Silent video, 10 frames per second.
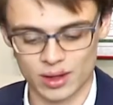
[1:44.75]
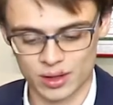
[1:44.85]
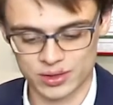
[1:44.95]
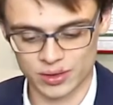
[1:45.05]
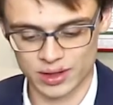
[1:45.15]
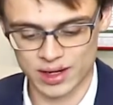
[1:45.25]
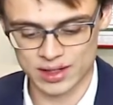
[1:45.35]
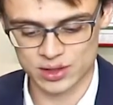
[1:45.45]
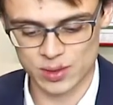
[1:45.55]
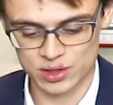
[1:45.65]
Also, the
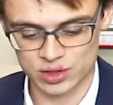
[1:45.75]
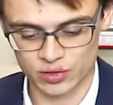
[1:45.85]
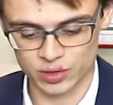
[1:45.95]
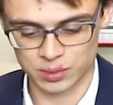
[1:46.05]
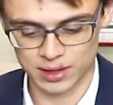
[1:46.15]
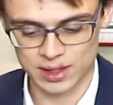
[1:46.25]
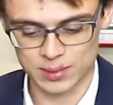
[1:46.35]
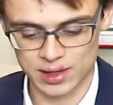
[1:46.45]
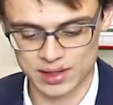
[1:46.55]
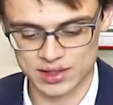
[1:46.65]
next question from
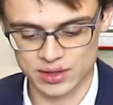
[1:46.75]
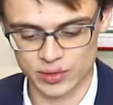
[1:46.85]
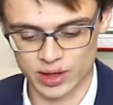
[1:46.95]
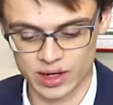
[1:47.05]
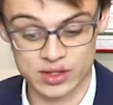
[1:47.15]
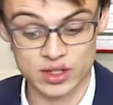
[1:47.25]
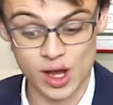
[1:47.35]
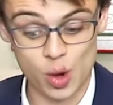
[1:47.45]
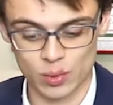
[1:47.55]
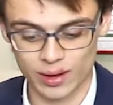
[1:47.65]
Liam.Sivrud is,
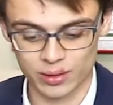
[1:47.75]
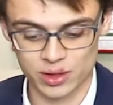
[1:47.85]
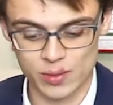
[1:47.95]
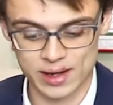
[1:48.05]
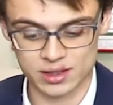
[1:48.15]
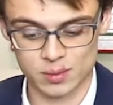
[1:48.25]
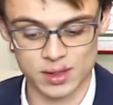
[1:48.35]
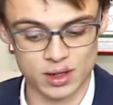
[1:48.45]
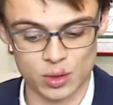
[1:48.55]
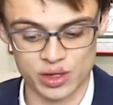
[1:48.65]
"Why don't you ask
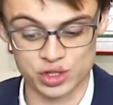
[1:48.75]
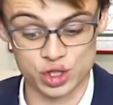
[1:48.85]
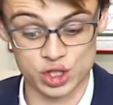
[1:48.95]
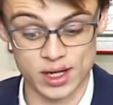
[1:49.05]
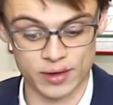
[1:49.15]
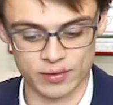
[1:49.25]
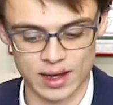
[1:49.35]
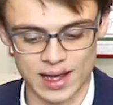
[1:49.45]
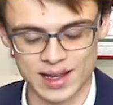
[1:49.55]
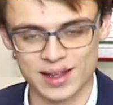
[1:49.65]
me a question, tough
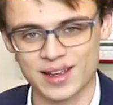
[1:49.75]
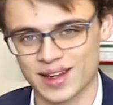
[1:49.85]
guy?"